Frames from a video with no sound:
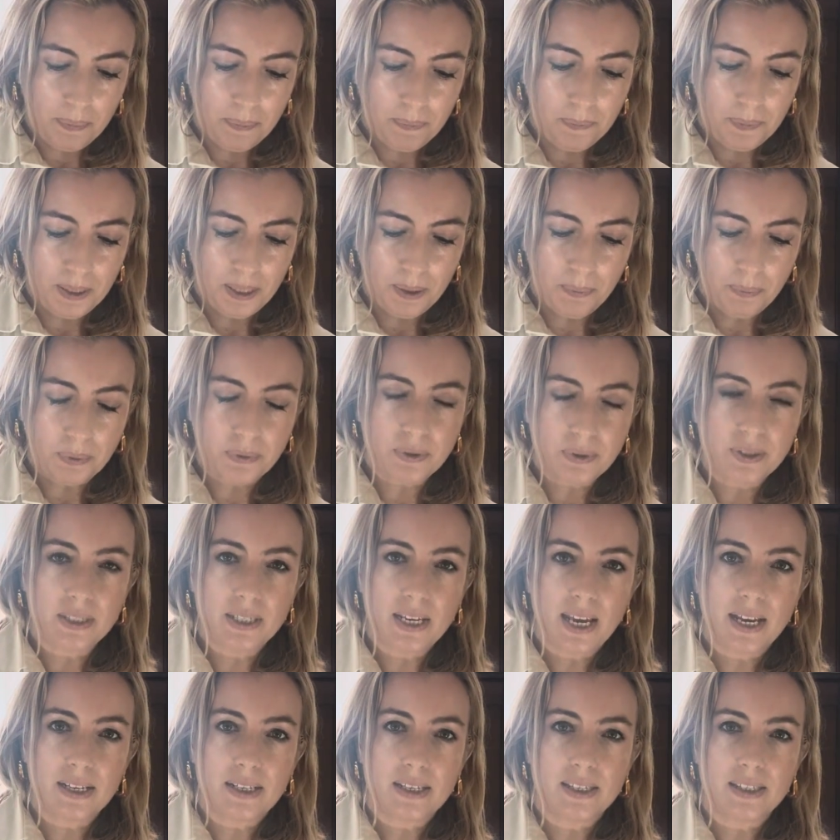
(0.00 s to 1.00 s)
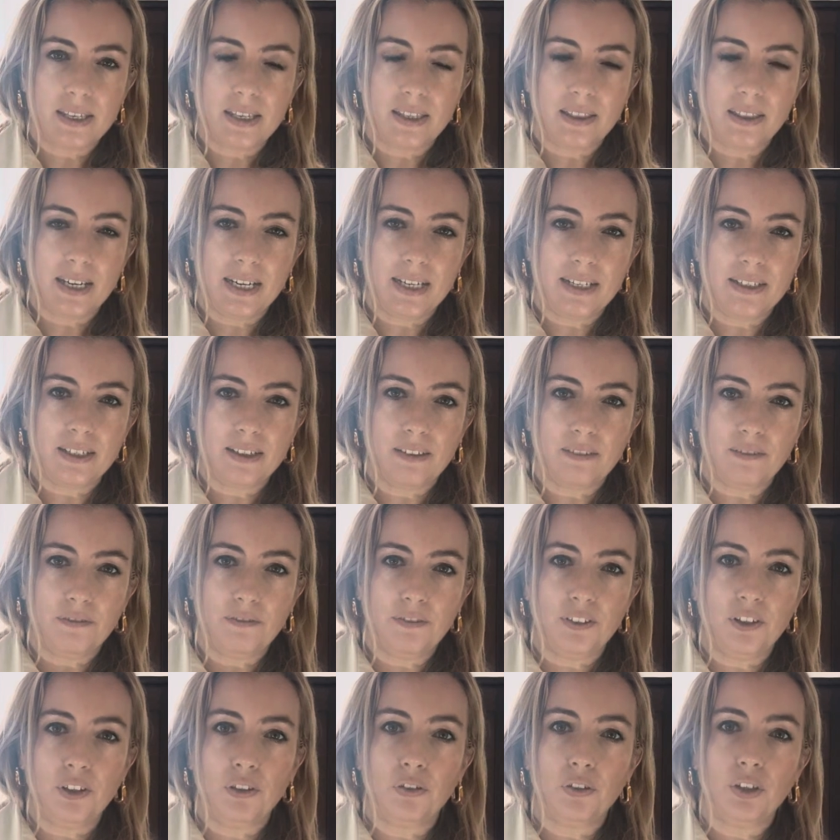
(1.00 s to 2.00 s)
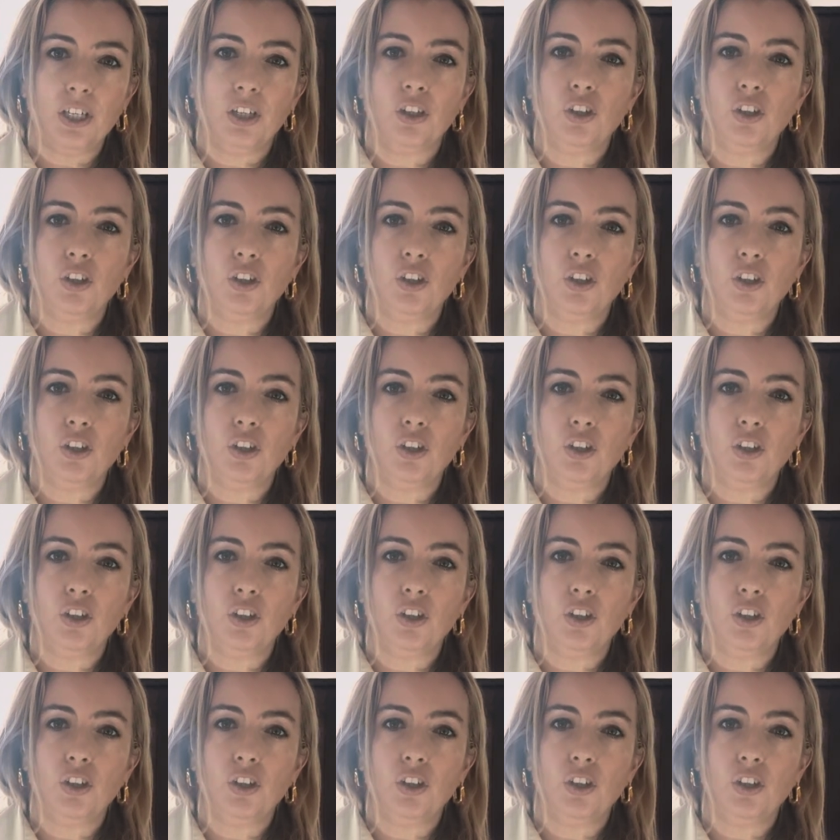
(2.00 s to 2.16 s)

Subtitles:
people said that they didn't feel he